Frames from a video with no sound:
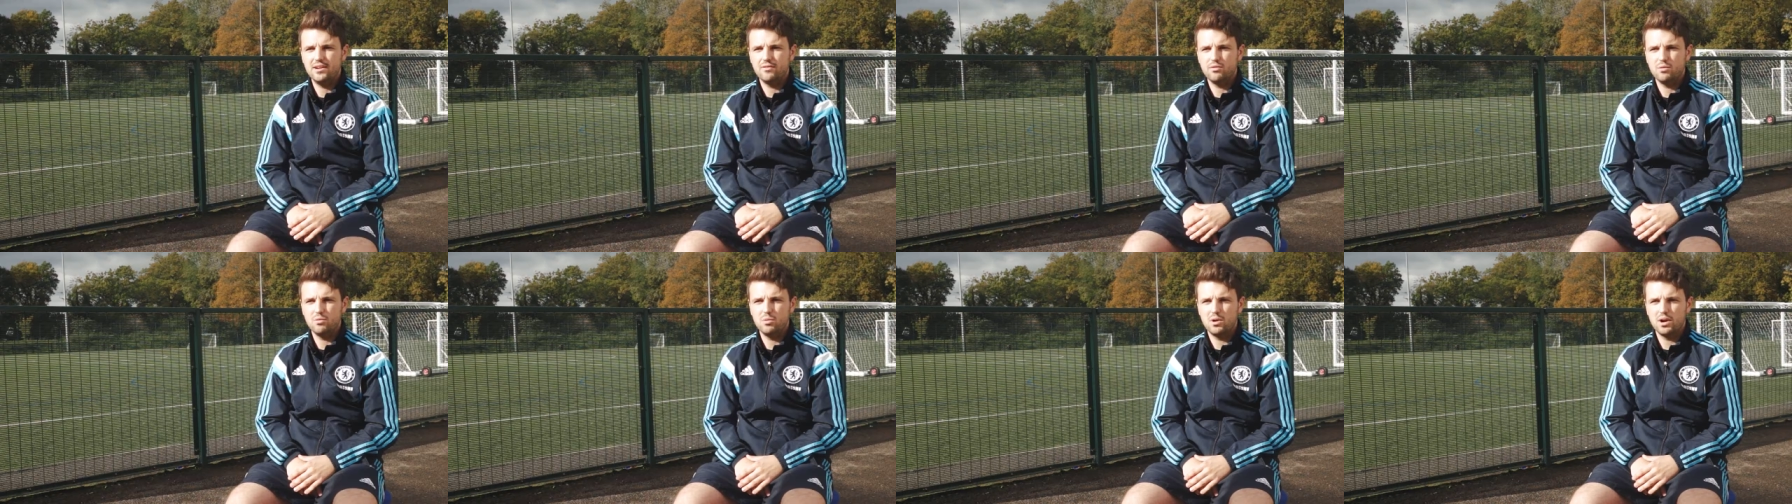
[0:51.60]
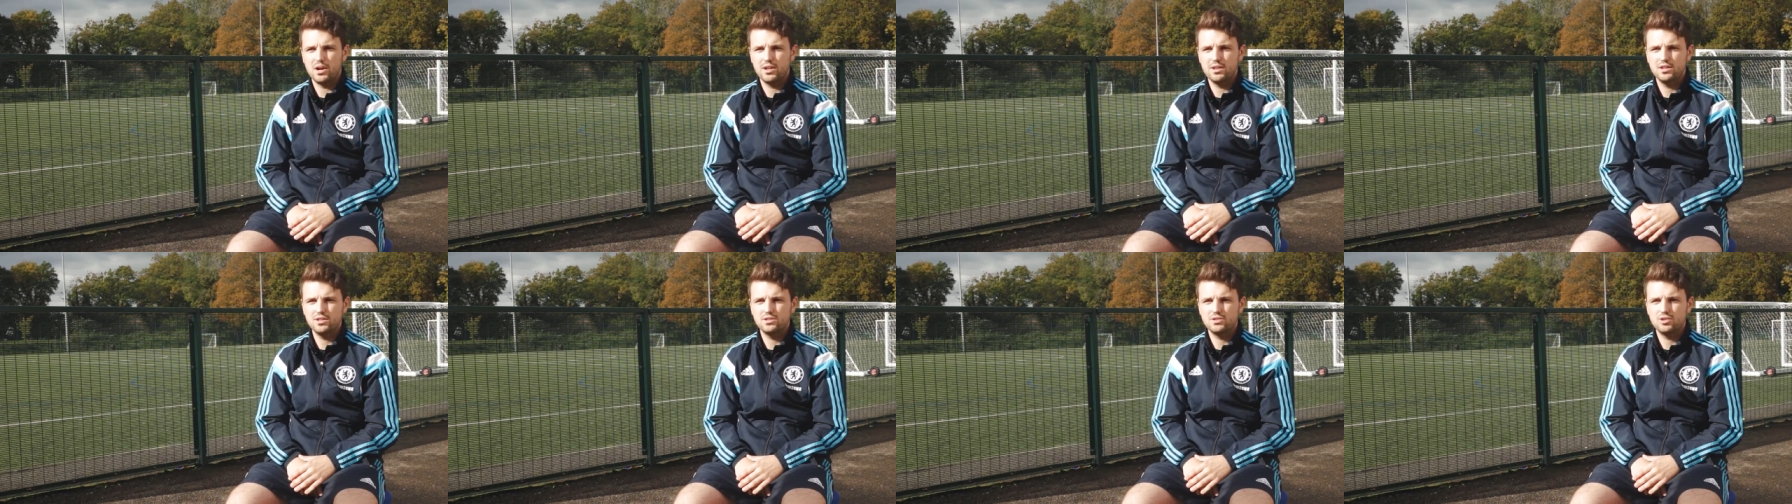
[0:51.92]
level
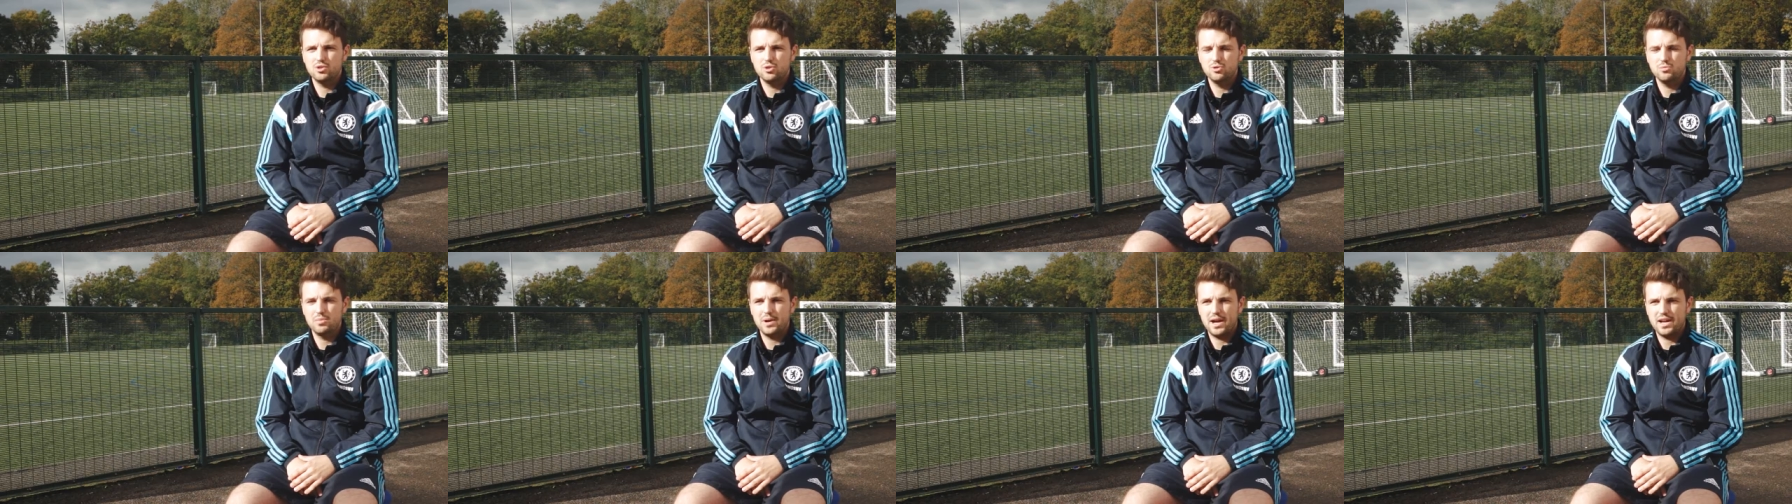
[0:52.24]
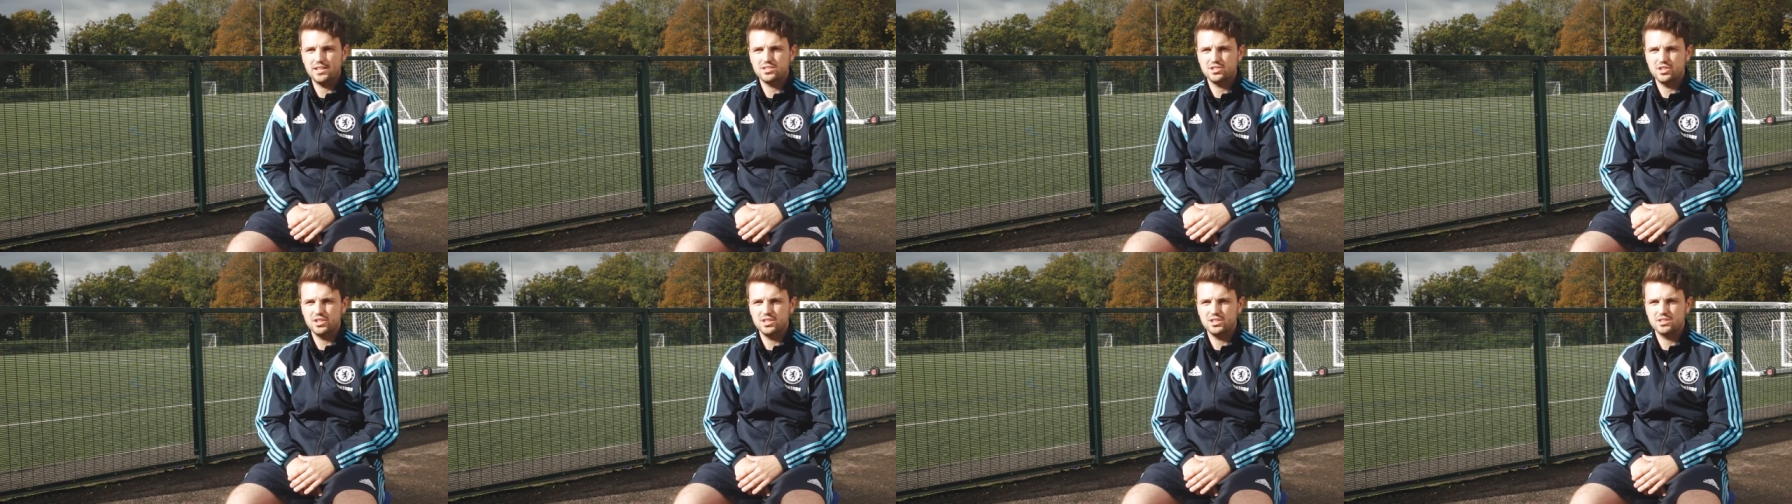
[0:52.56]
1 and 2
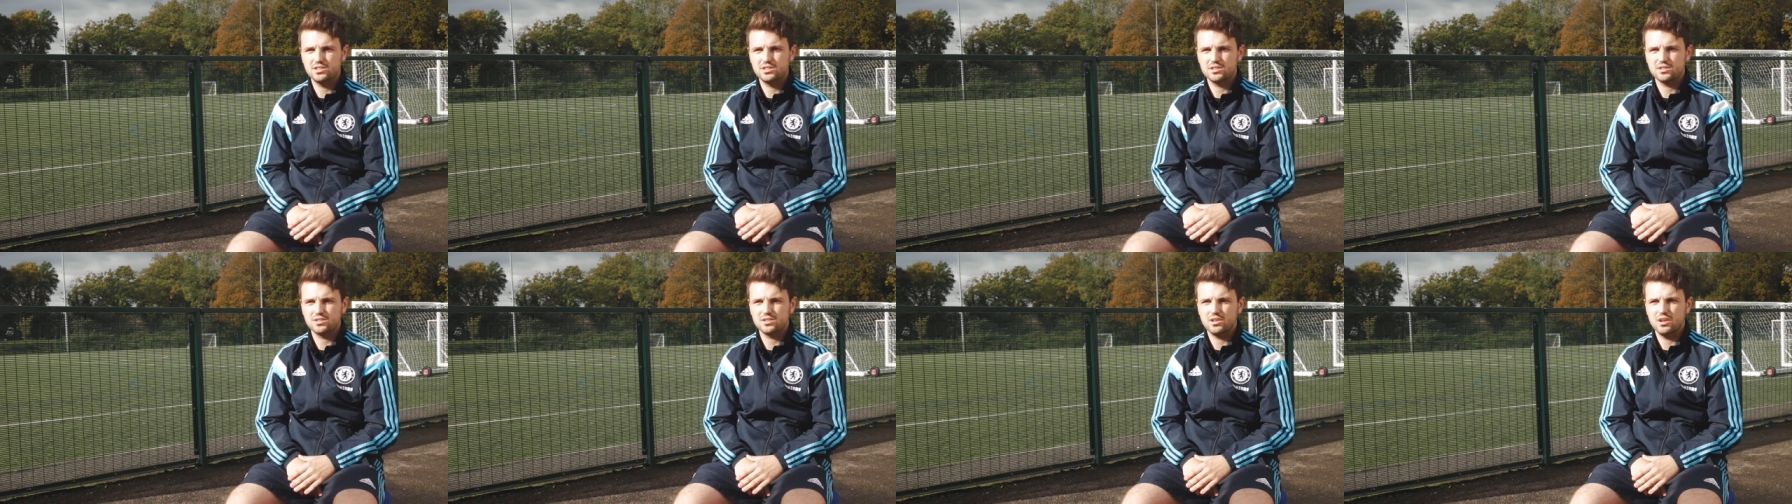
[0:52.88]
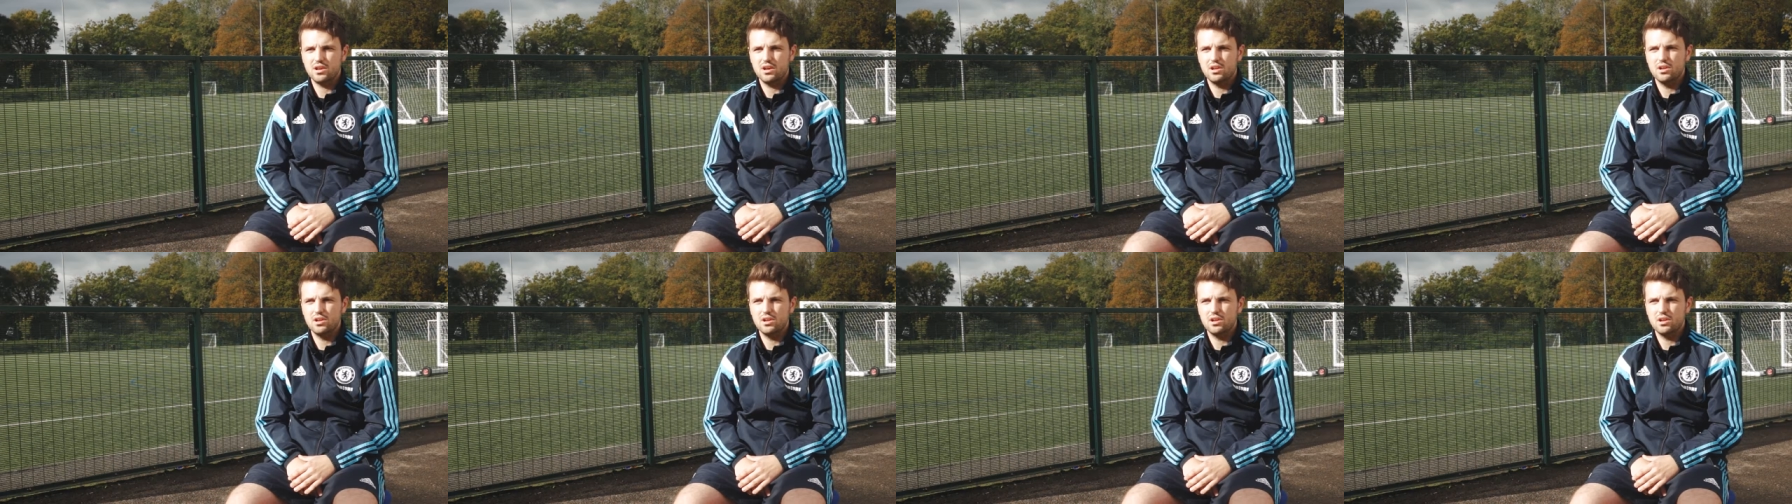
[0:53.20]
badges.